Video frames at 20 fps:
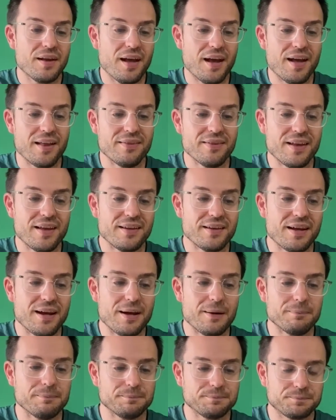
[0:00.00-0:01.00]
And then
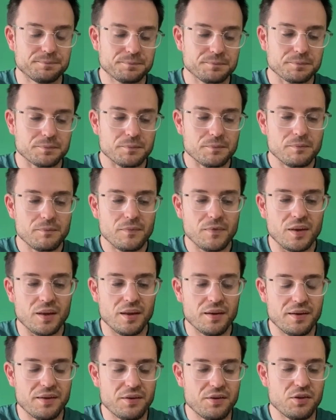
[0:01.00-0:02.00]
um,
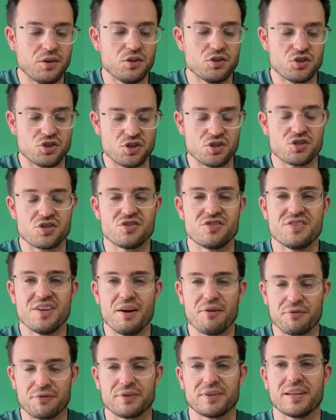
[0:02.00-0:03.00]
you just
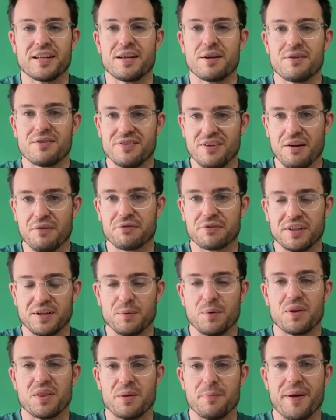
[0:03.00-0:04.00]
definitely, definitely
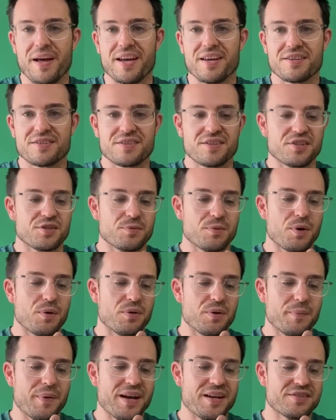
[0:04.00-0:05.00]
want the base as well.
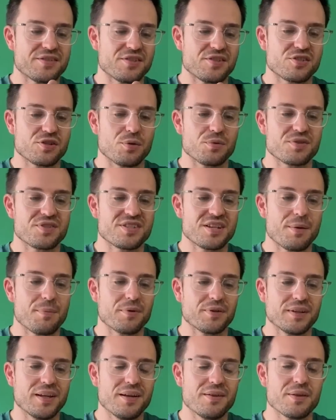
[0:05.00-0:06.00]
The base is sold
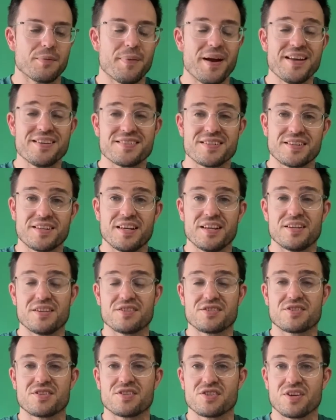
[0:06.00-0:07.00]
separately. The basic kit
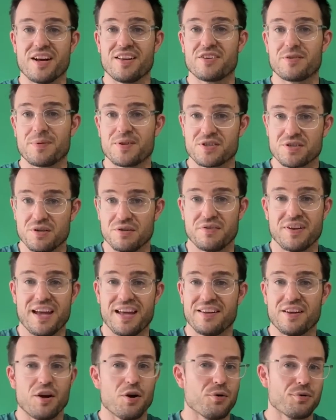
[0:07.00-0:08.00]
is designed to be sort of
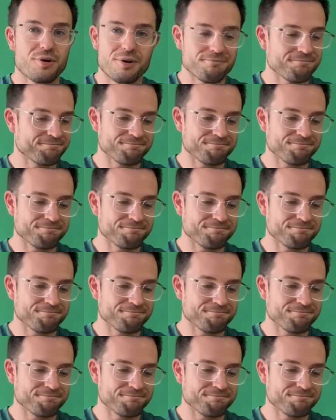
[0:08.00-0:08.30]
handheld.